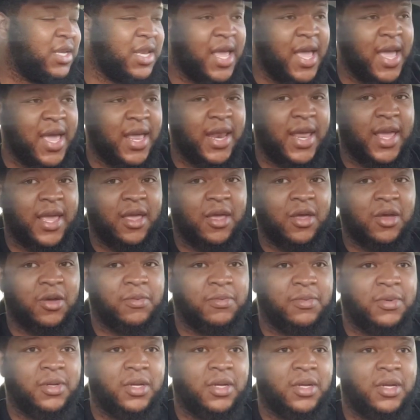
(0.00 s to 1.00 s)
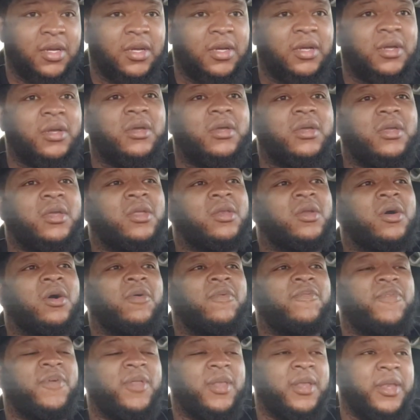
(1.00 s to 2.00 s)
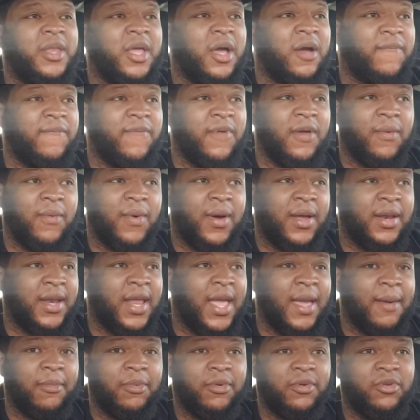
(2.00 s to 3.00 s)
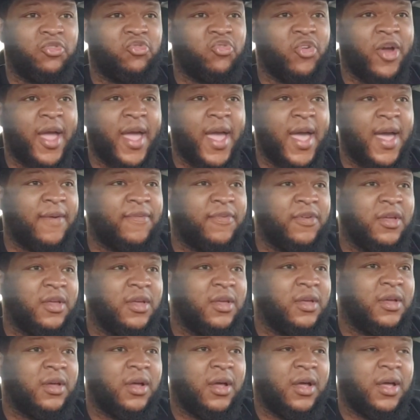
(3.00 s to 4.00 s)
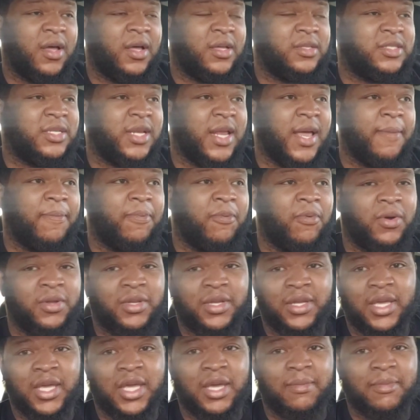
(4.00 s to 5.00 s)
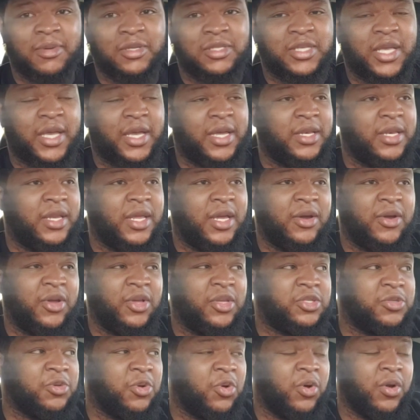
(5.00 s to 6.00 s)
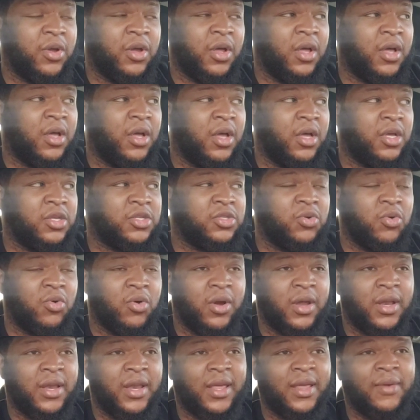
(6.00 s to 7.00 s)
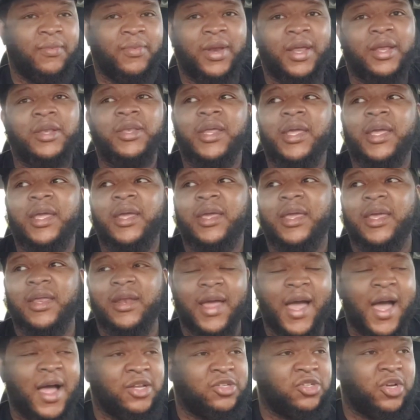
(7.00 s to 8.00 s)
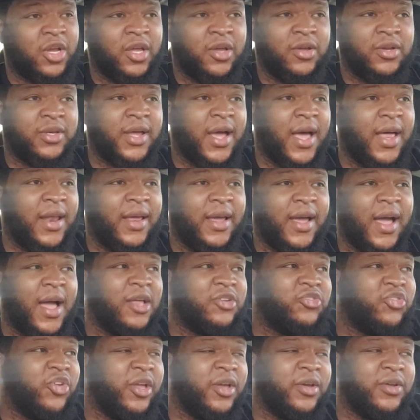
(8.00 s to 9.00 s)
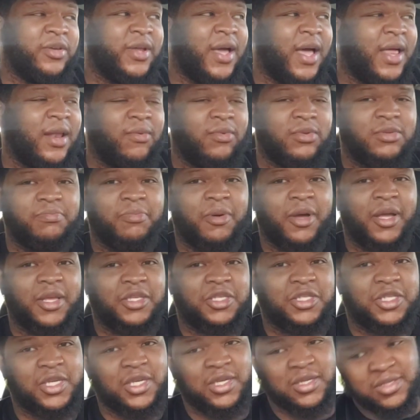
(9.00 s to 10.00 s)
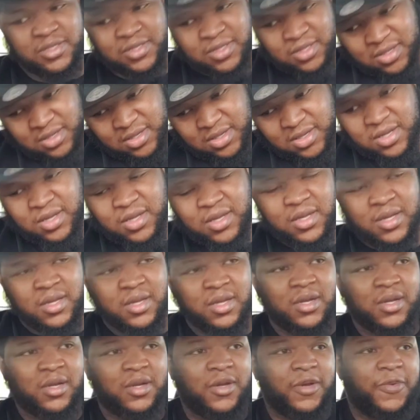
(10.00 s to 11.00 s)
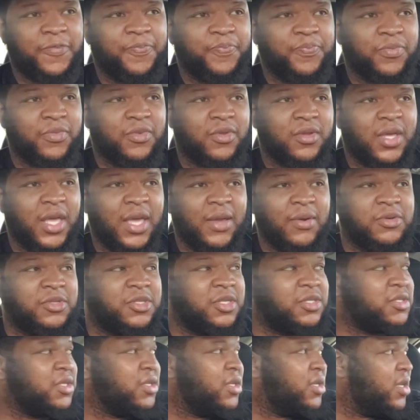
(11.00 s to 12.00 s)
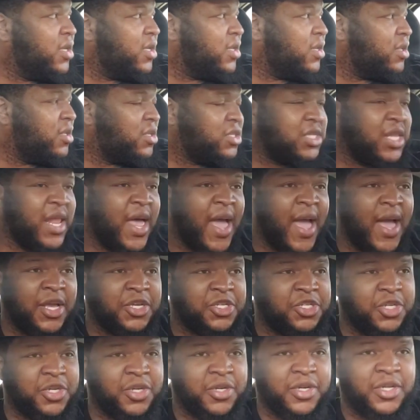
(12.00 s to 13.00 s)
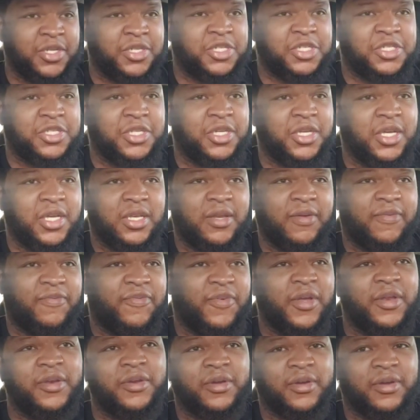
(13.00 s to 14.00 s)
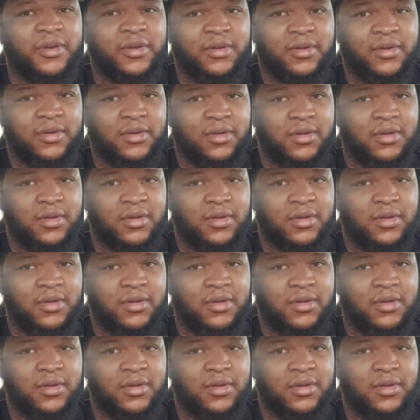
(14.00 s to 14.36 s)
didn't have that help. You know, Philadelphia wasn't able to draft to that point to get him a secondary score. And then when they did get Andre Iguodala was butt cheeks. He was just a good slasher and just a good defender.